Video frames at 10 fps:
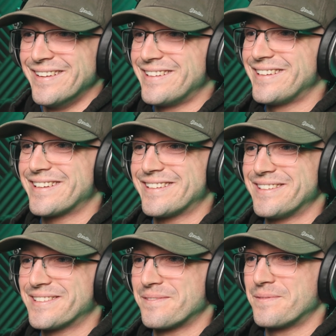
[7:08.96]
You could
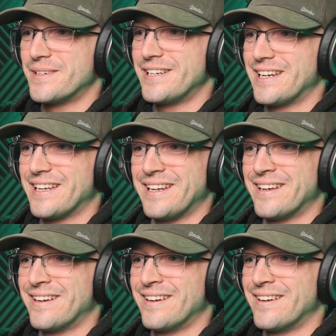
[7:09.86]
do some really
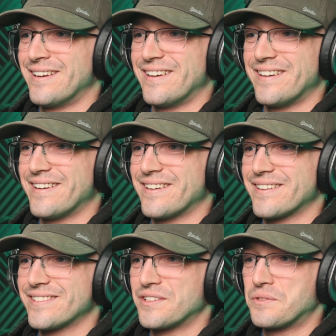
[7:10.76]

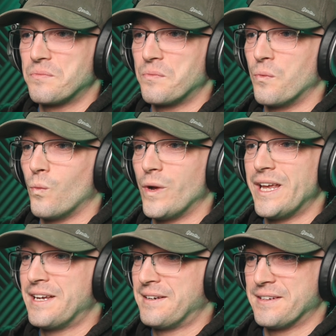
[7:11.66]
just
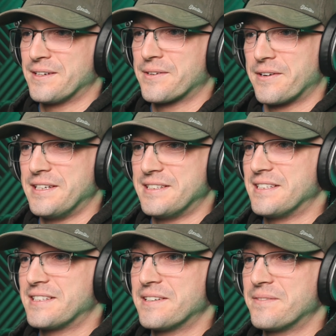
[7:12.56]
weird and crazy
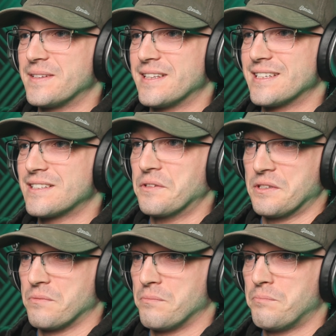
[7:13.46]
stuff with this. Oh,
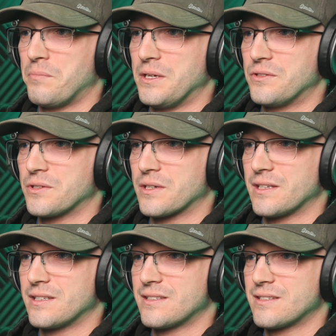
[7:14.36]
there's a beach.
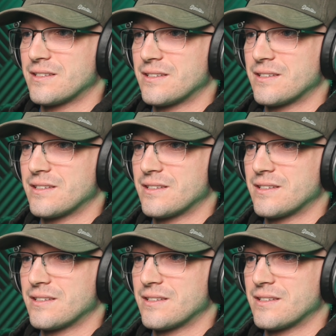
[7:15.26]
Okay, that's